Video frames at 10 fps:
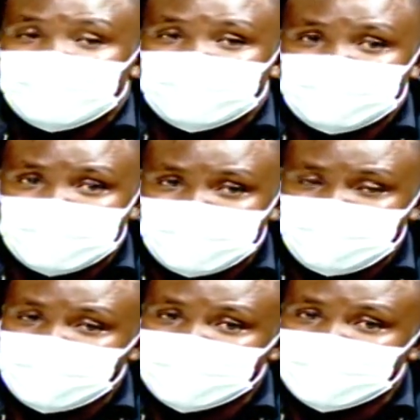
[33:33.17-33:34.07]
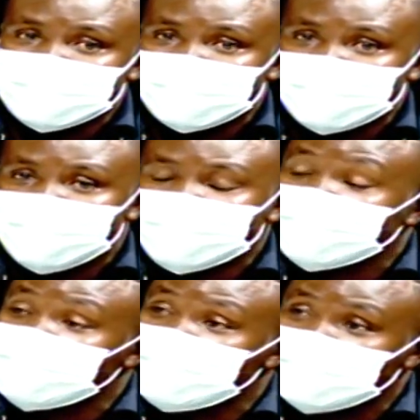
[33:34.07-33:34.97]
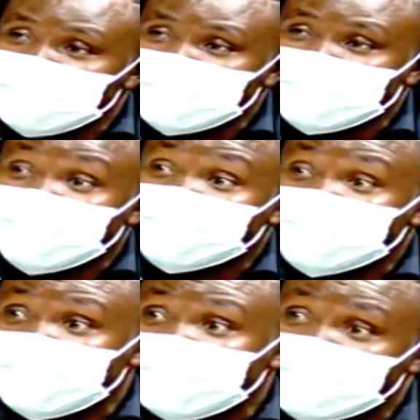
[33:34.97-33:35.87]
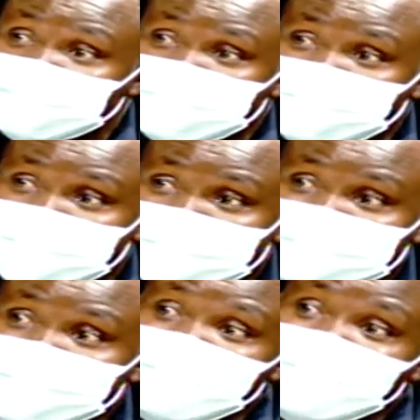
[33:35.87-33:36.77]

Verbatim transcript: Now, the government has adopted the system of training healthcare workers